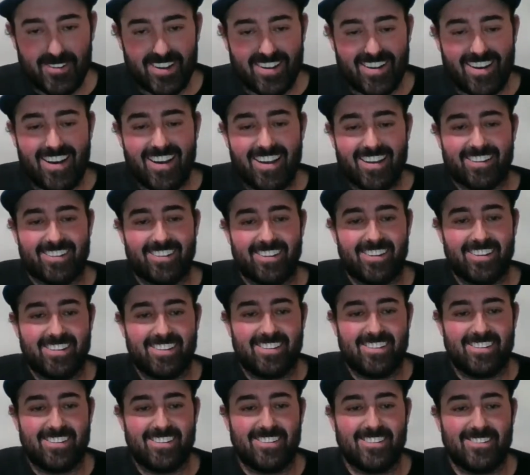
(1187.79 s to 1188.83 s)
of a kind.
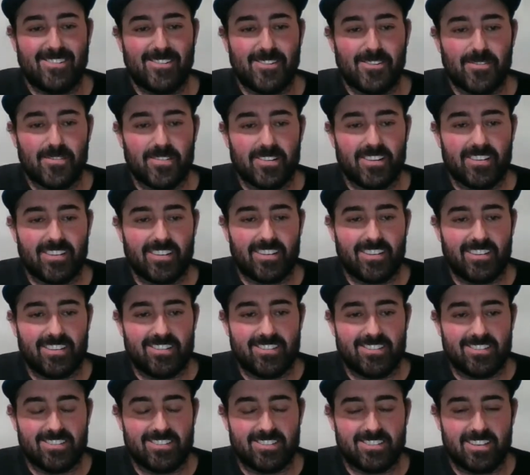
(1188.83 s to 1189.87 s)
You know,
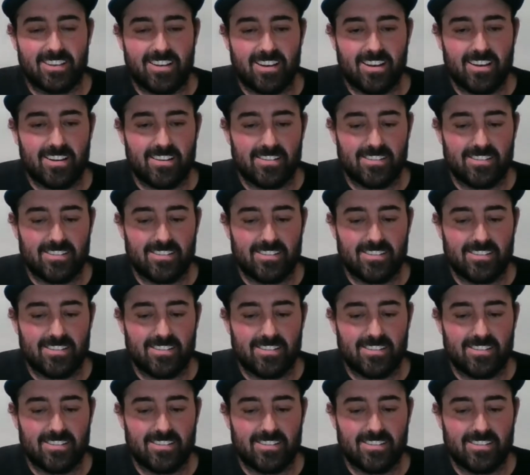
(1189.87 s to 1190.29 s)
he's